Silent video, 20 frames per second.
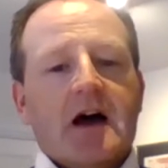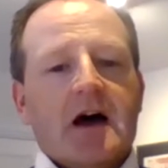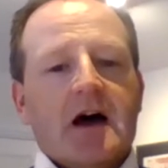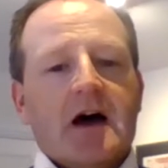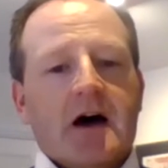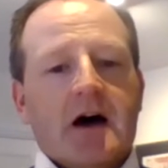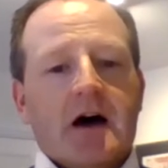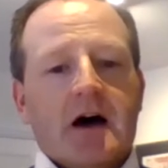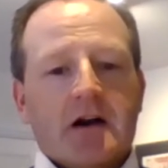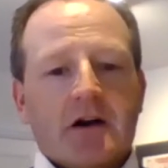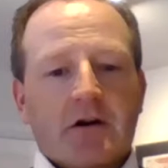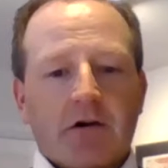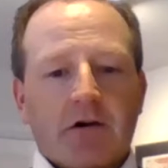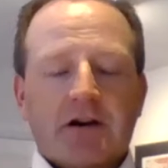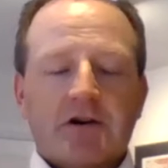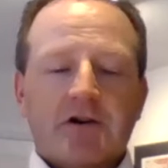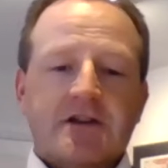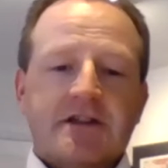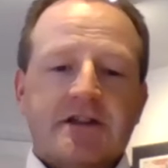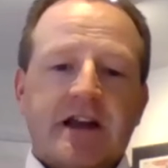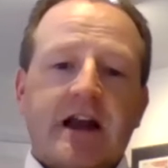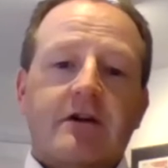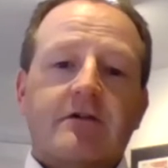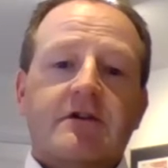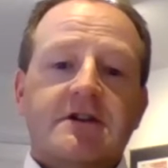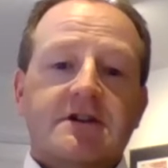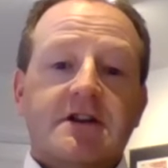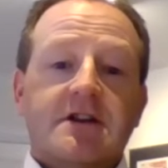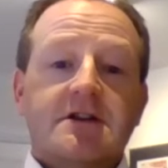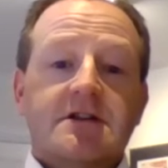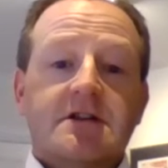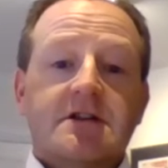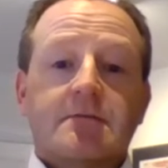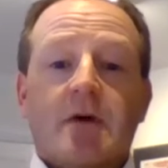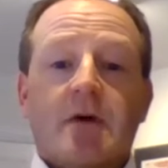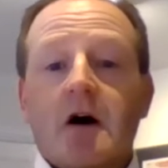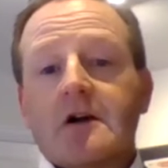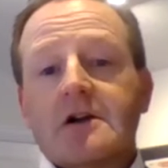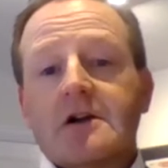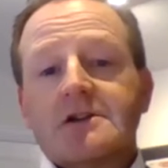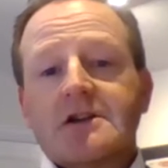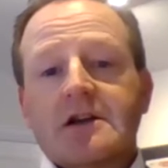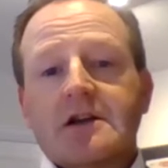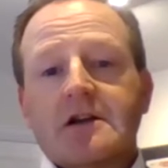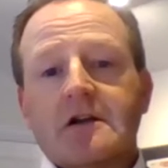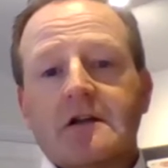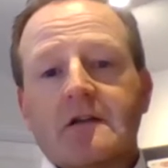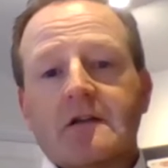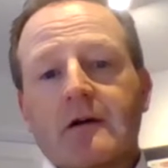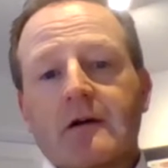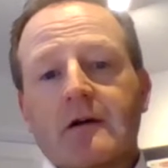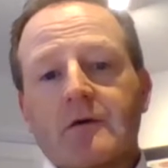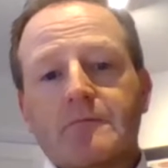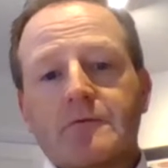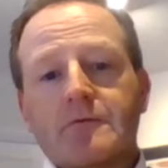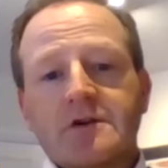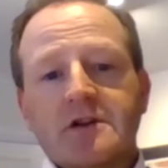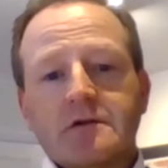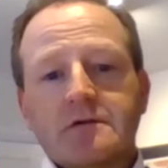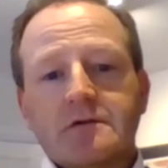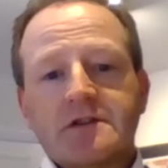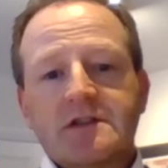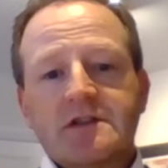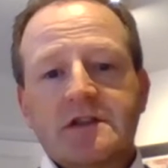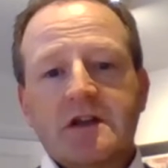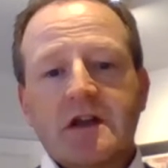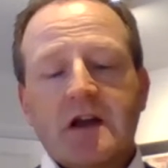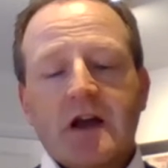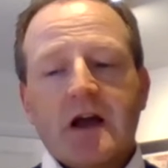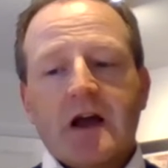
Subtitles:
and greater integrity into the marketing that we produce.